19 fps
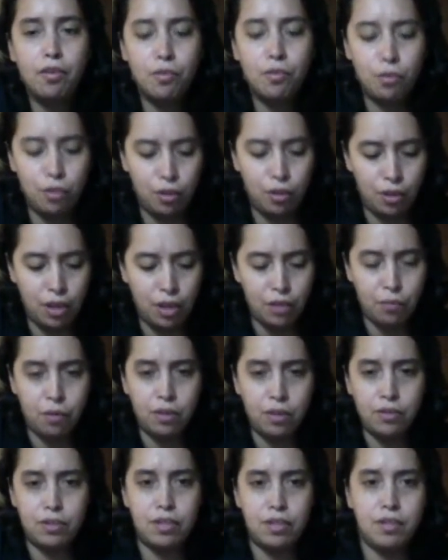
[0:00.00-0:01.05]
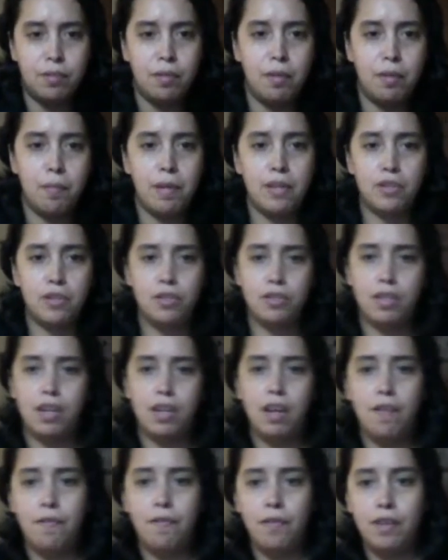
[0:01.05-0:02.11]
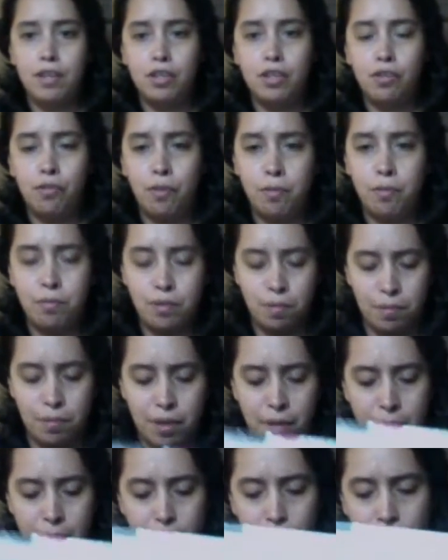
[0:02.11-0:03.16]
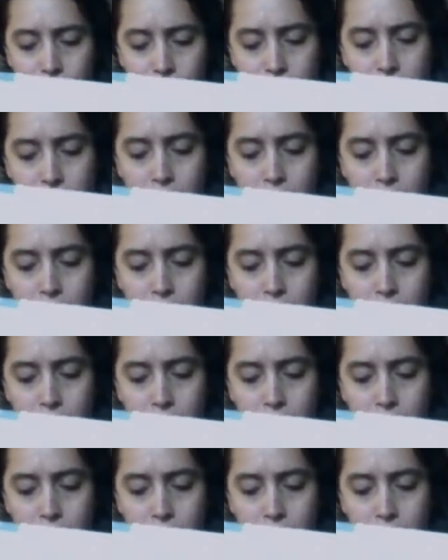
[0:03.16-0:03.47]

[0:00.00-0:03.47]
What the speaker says: So do you guys want to see some of the pictures that I finished from September?